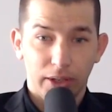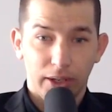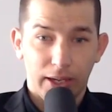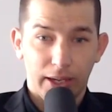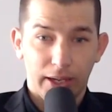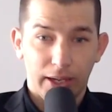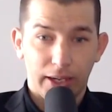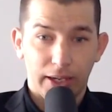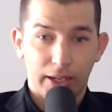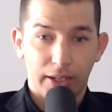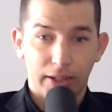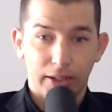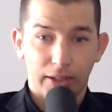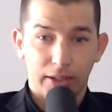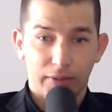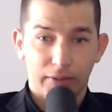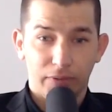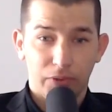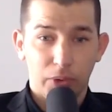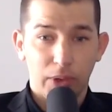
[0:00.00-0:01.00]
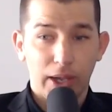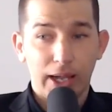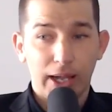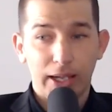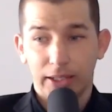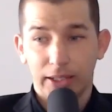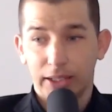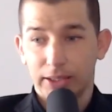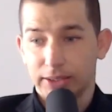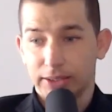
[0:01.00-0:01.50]
and if you
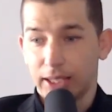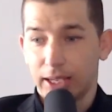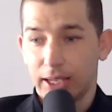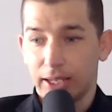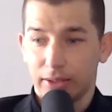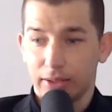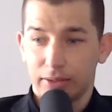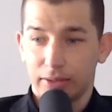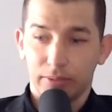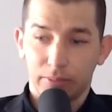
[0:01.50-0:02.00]
had this, like,